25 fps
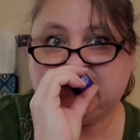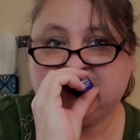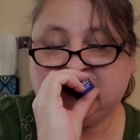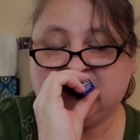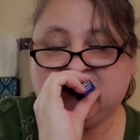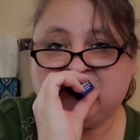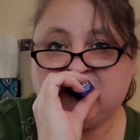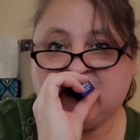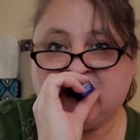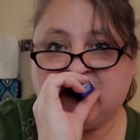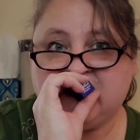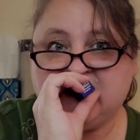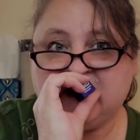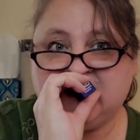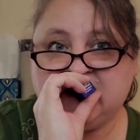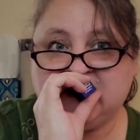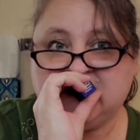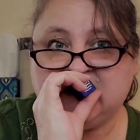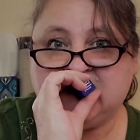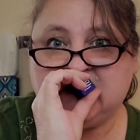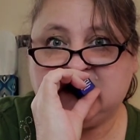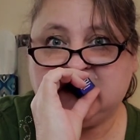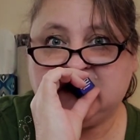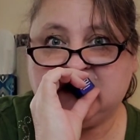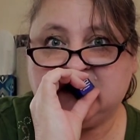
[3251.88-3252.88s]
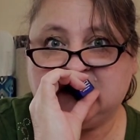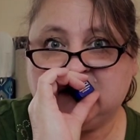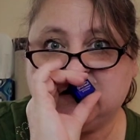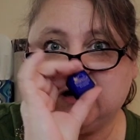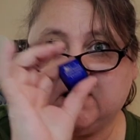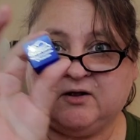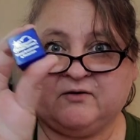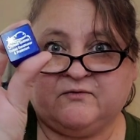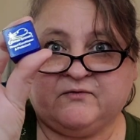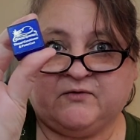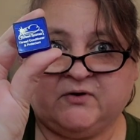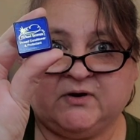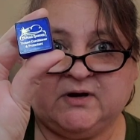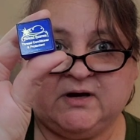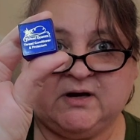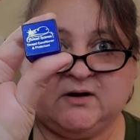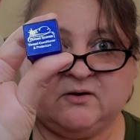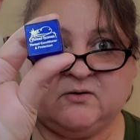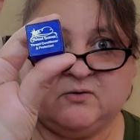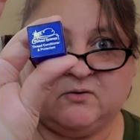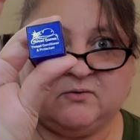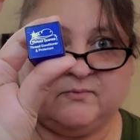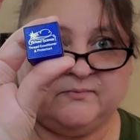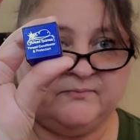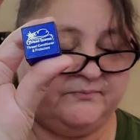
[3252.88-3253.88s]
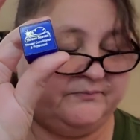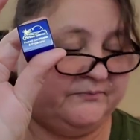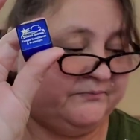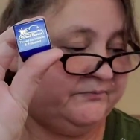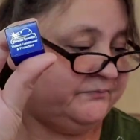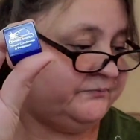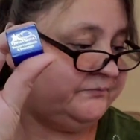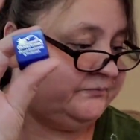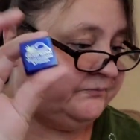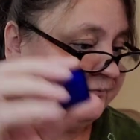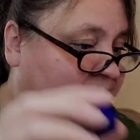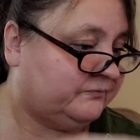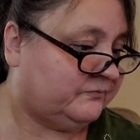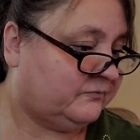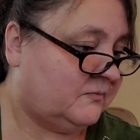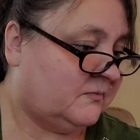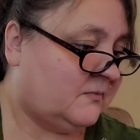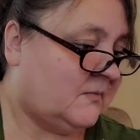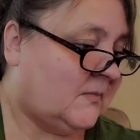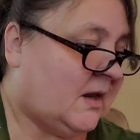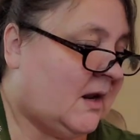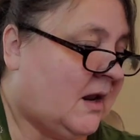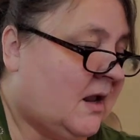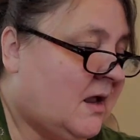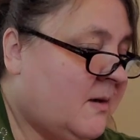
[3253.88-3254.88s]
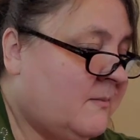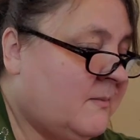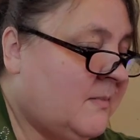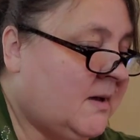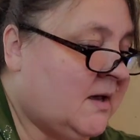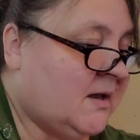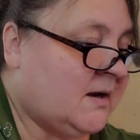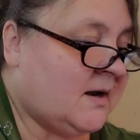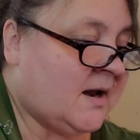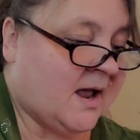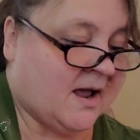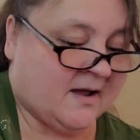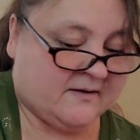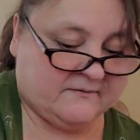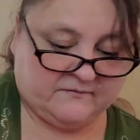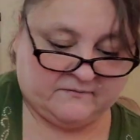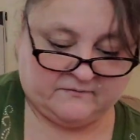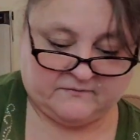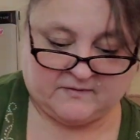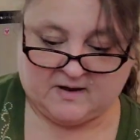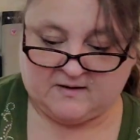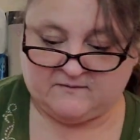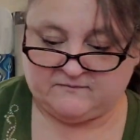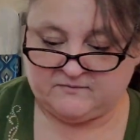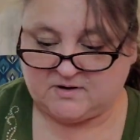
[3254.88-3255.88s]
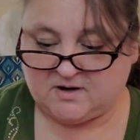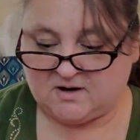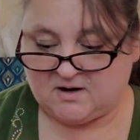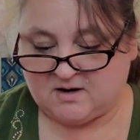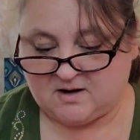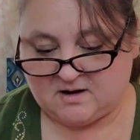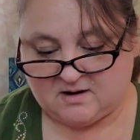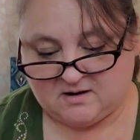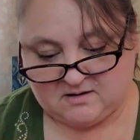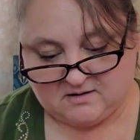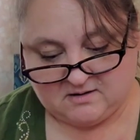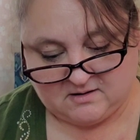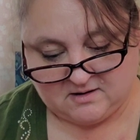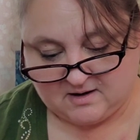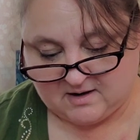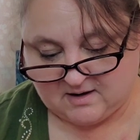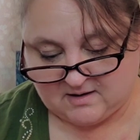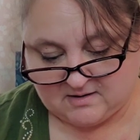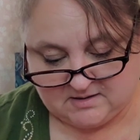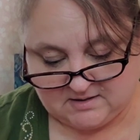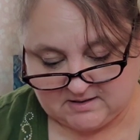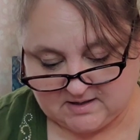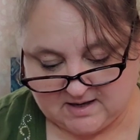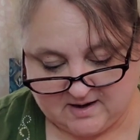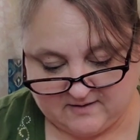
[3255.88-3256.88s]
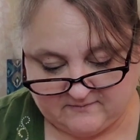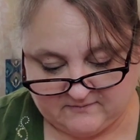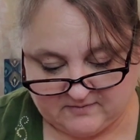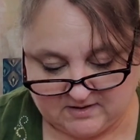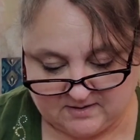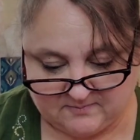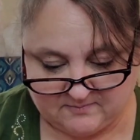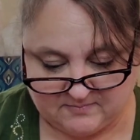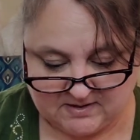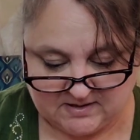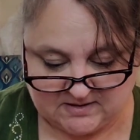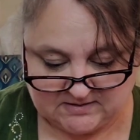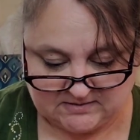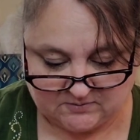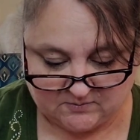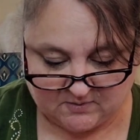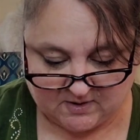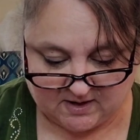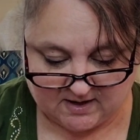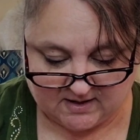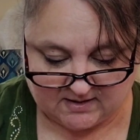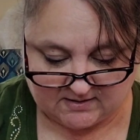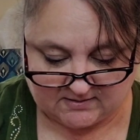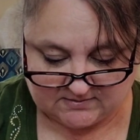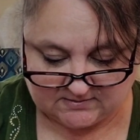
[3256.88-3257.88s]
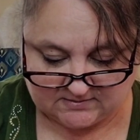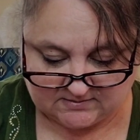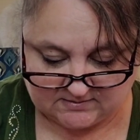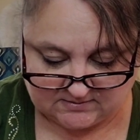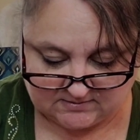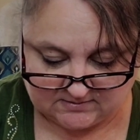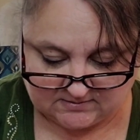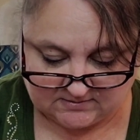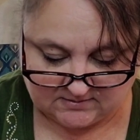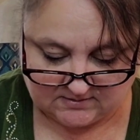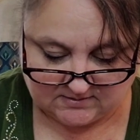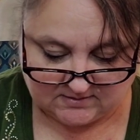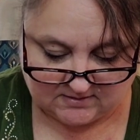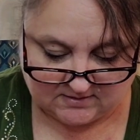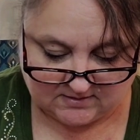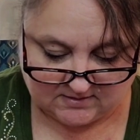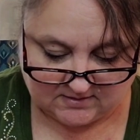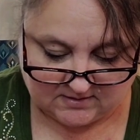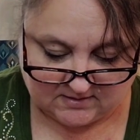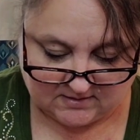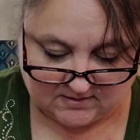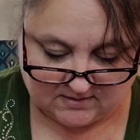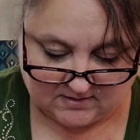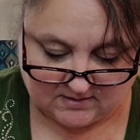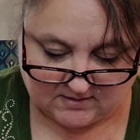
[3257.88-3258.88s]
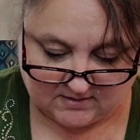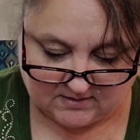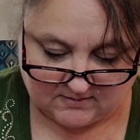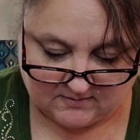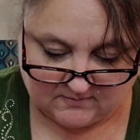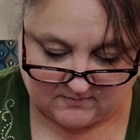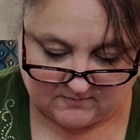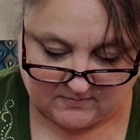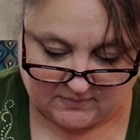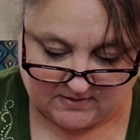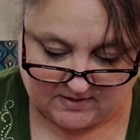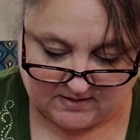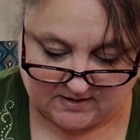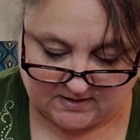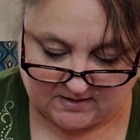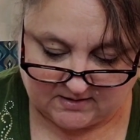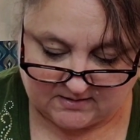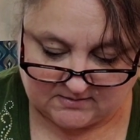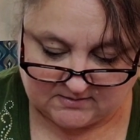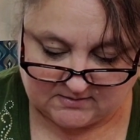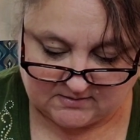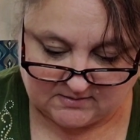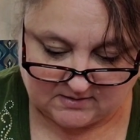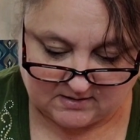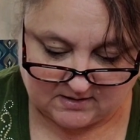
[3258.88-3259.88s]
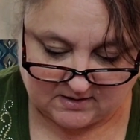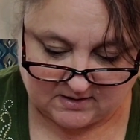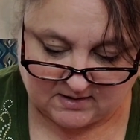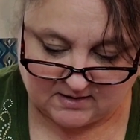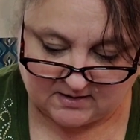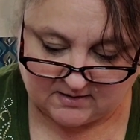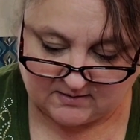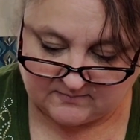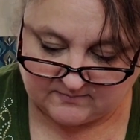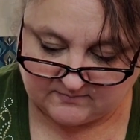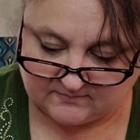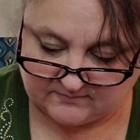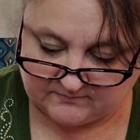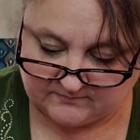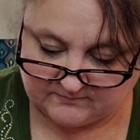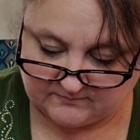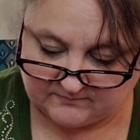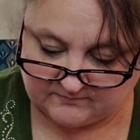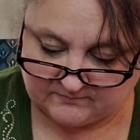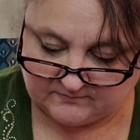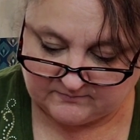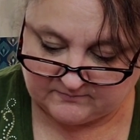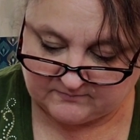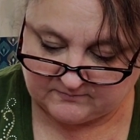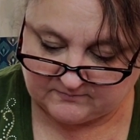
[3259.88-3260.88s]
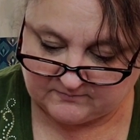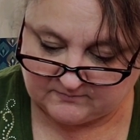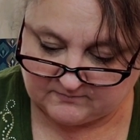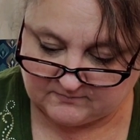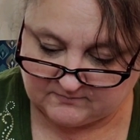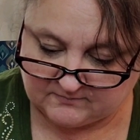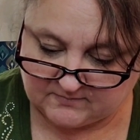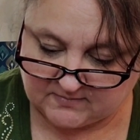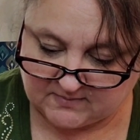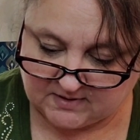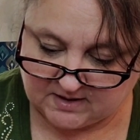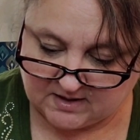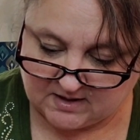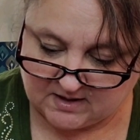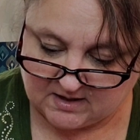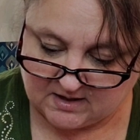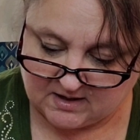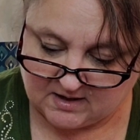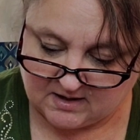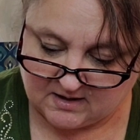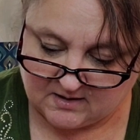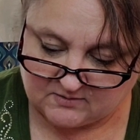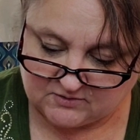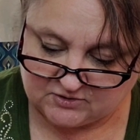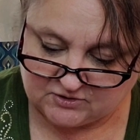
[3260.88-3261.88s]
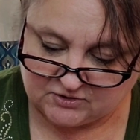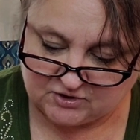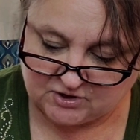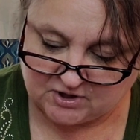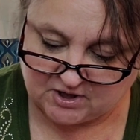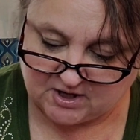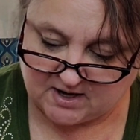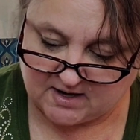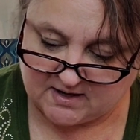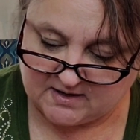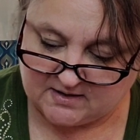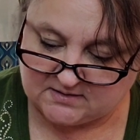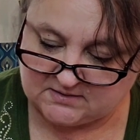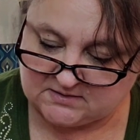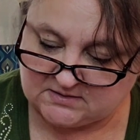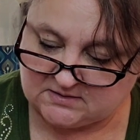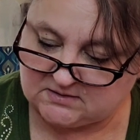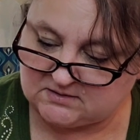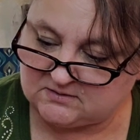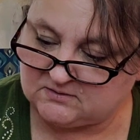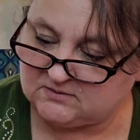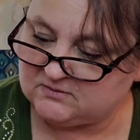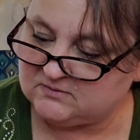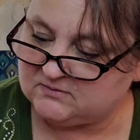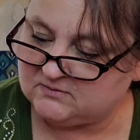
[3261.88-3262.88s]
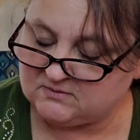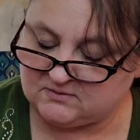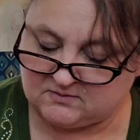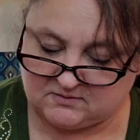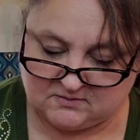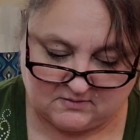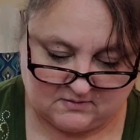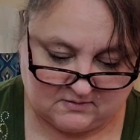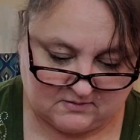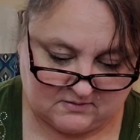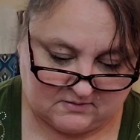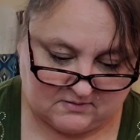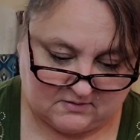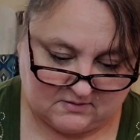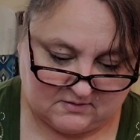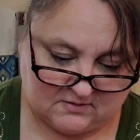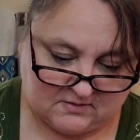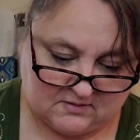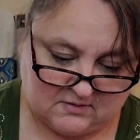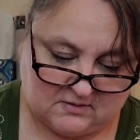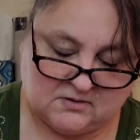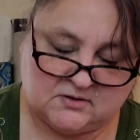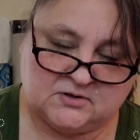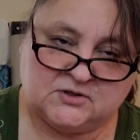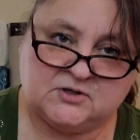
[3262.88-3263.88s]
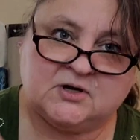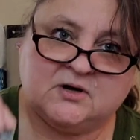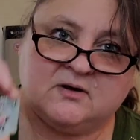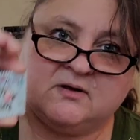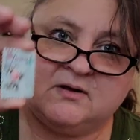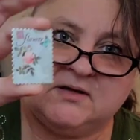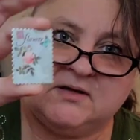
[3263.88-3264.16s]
the Kreinik and Colorful Eagle but I've, I've not, I didn't have any beeswax. But um, am was trying to show you